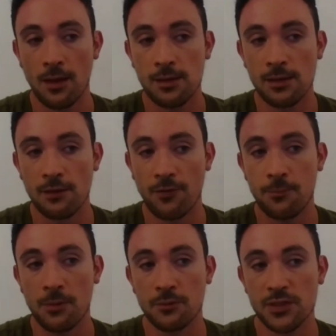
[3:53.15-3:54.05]
the
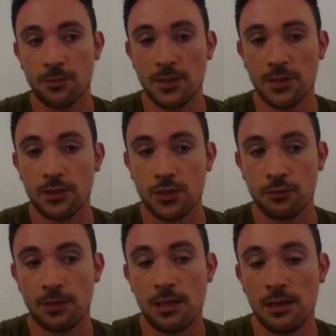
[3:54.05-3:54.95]
fabric was submitted
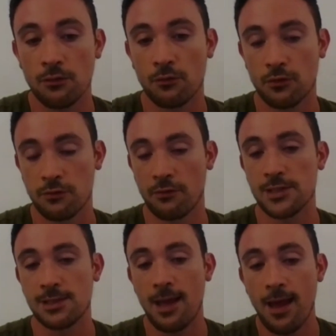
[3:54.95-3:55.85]
to an EU
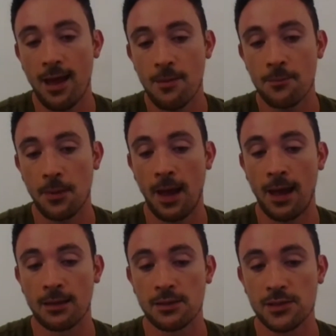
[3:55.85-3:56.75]
authorized lab,
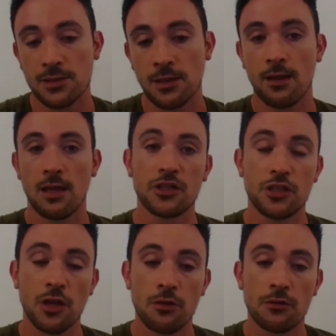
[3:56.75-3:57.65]
and it
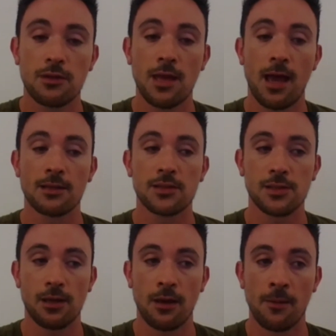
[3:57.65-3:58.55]
showed that
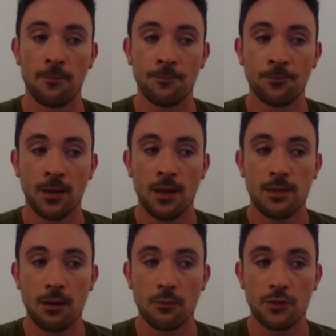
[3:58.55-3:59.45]

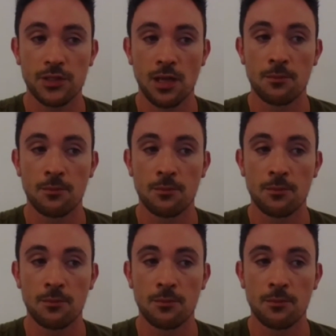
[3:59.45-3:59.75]
there was a